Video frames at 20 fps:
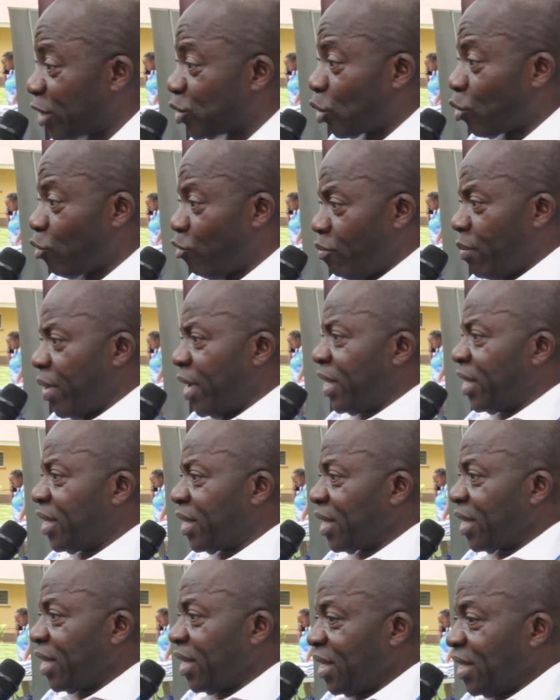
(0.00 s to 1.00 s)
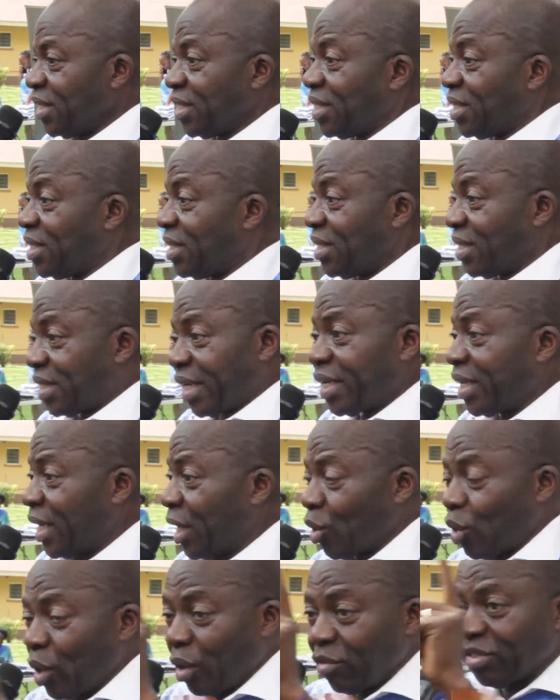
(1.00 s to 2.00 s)
sort of money, certainly
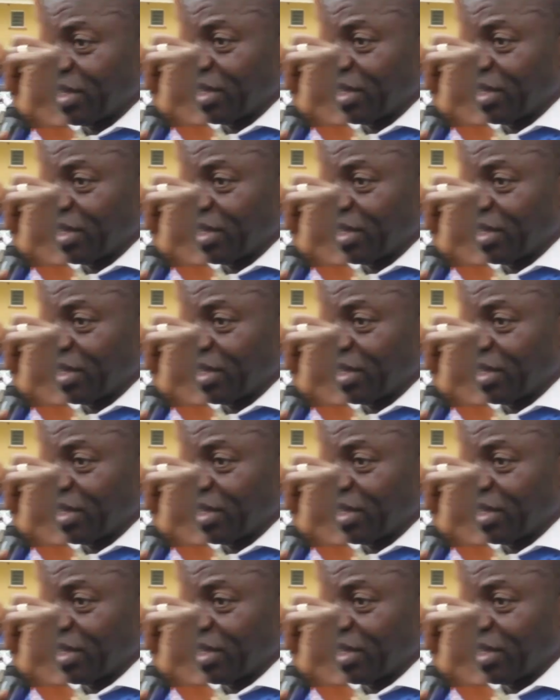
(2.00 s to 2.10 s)
I would have